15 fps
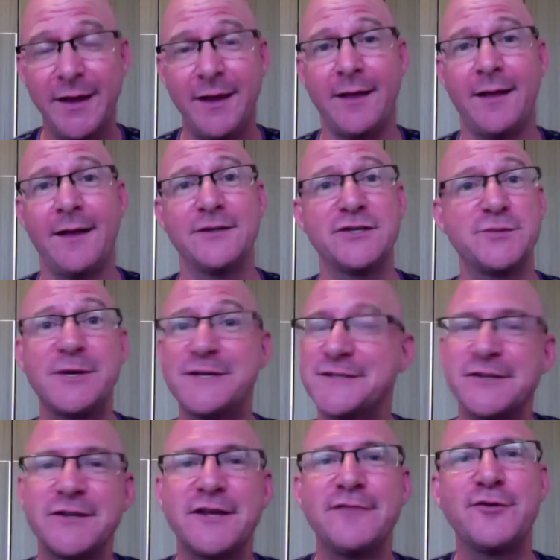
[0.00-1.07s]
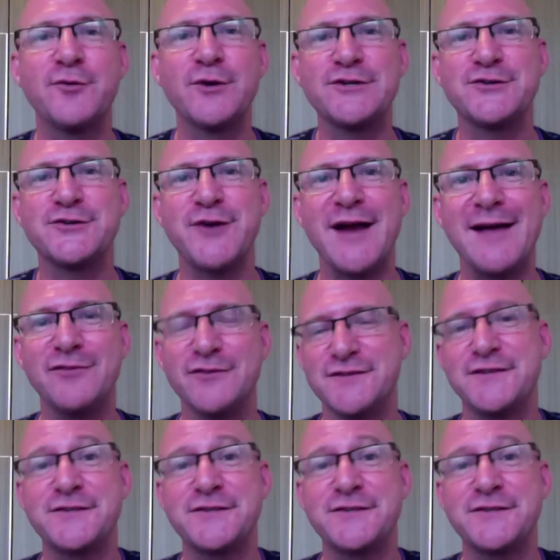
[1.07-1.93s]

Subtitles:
just because it'll give you richer travels.